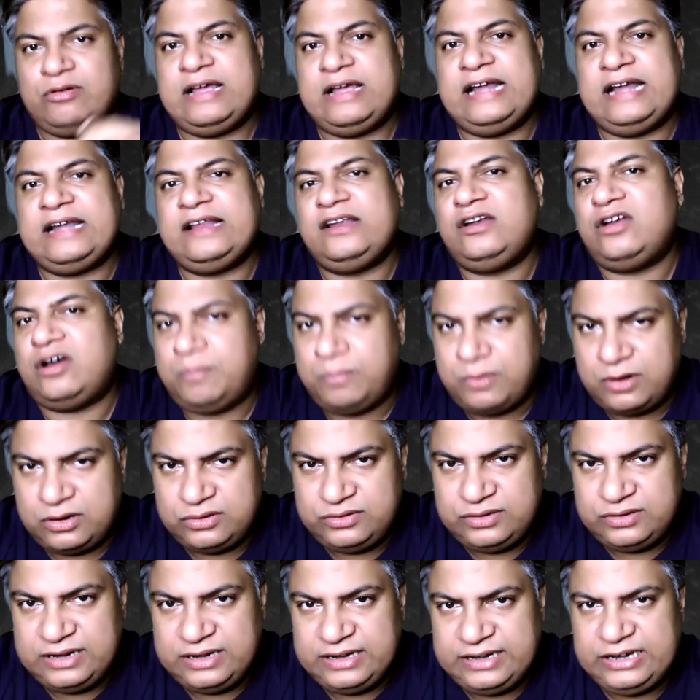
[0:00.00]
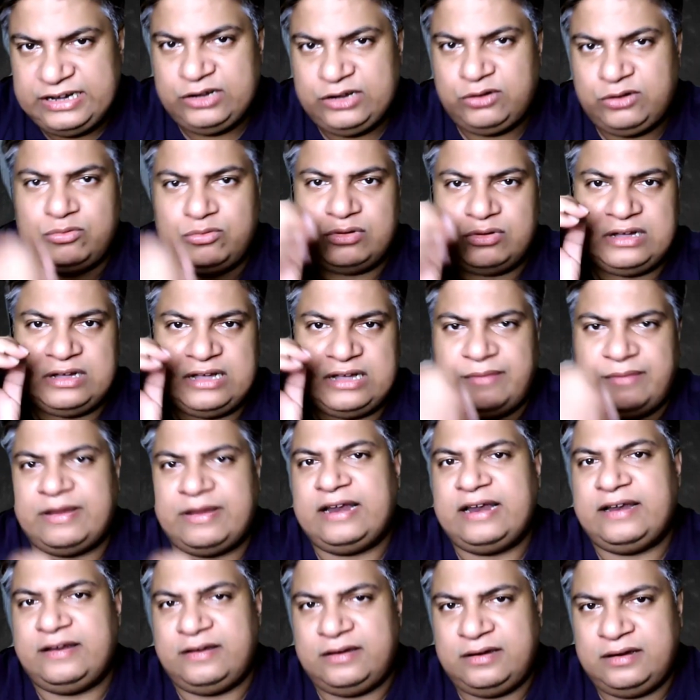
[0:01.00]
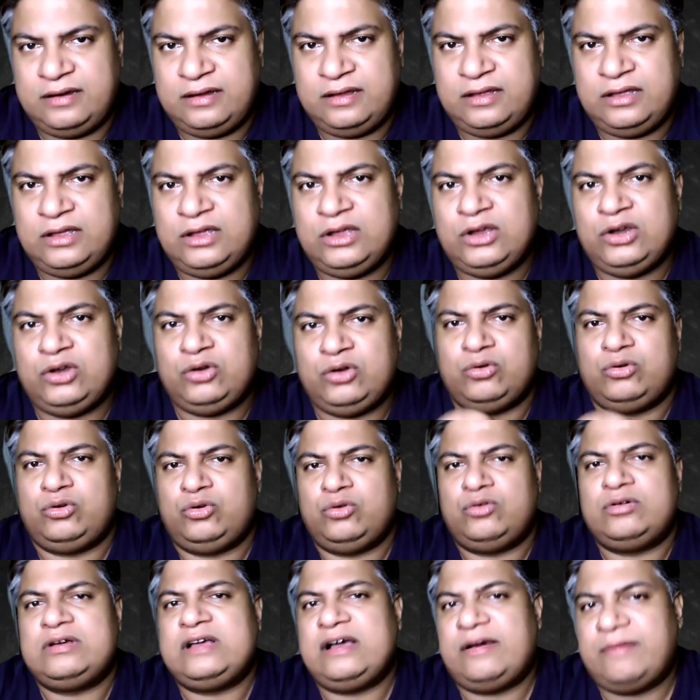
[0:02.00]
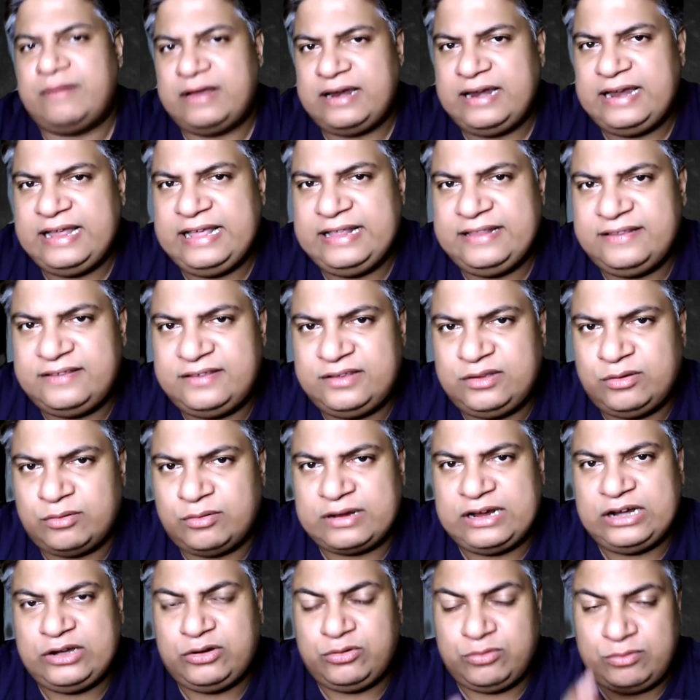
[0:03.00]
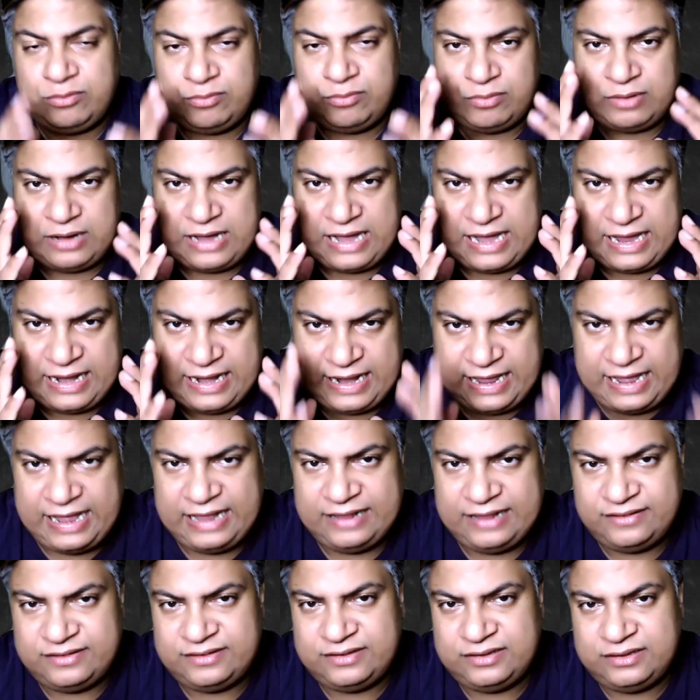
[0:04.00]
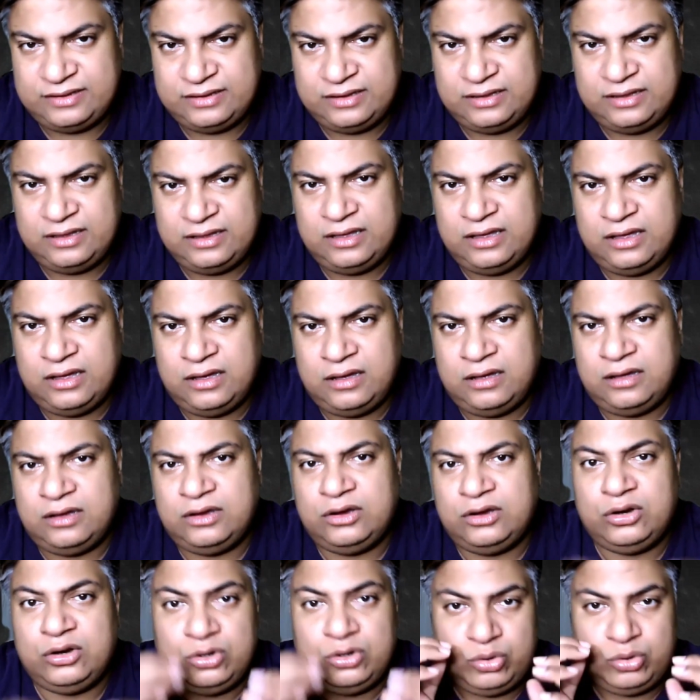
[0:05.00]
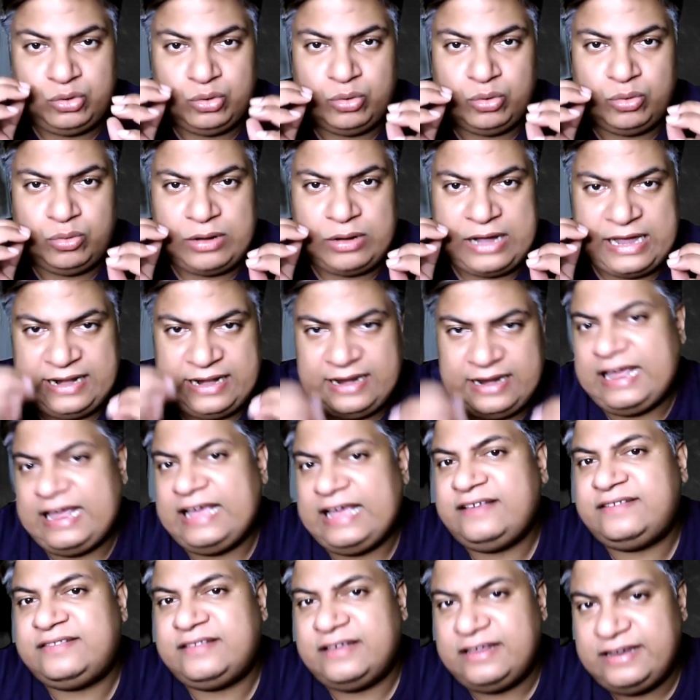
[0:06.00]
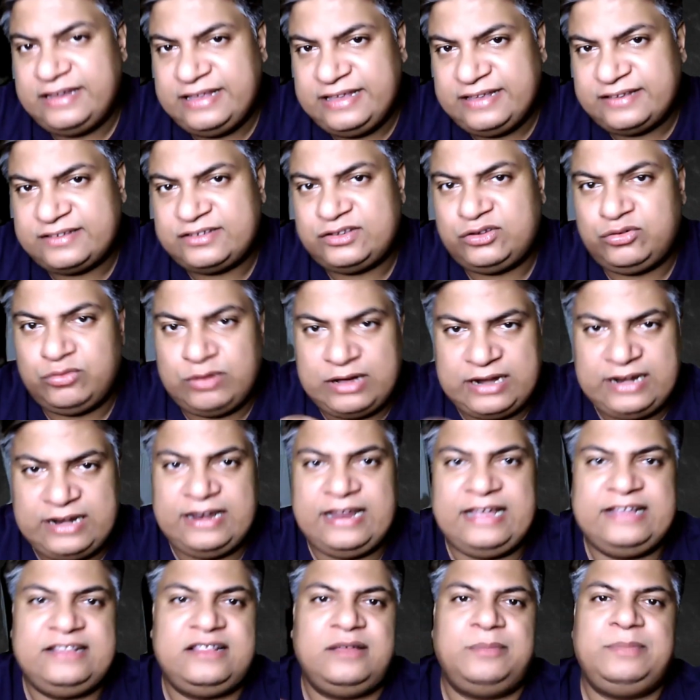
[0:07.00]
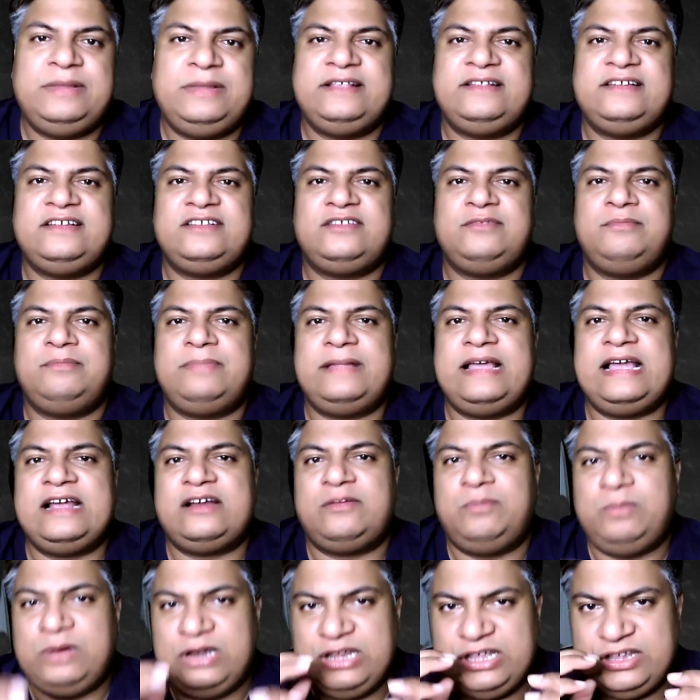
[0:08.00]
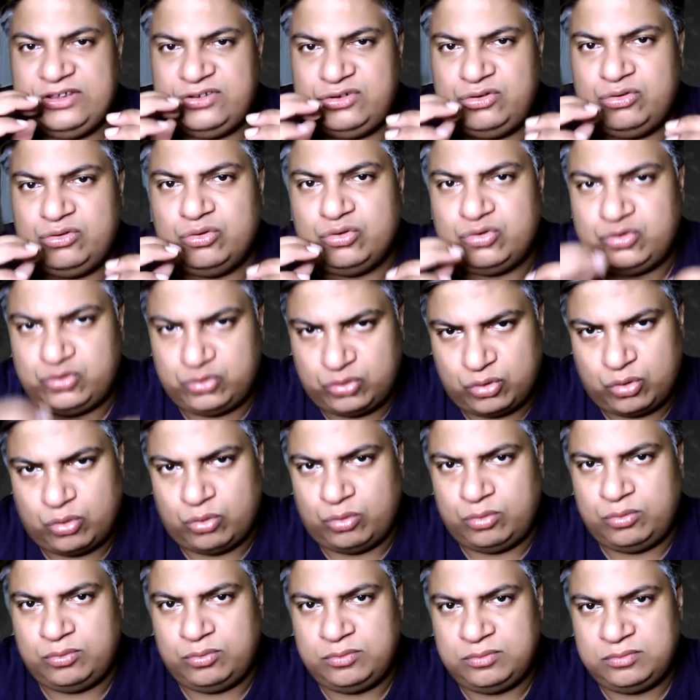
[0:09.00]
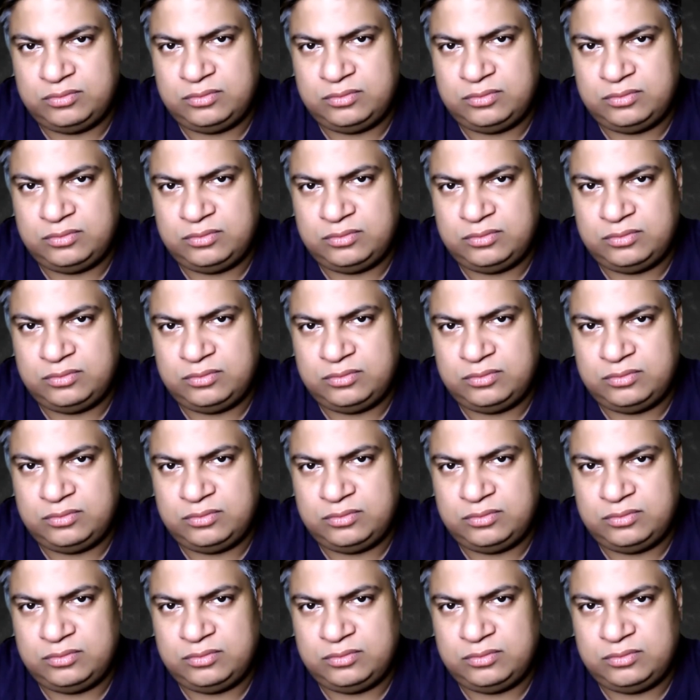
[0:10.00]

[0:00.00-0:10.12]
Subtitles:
you get an opportunity to govern, to do governance, okay, to enhance, to analyze the risks, to analyze the business impact, please do so.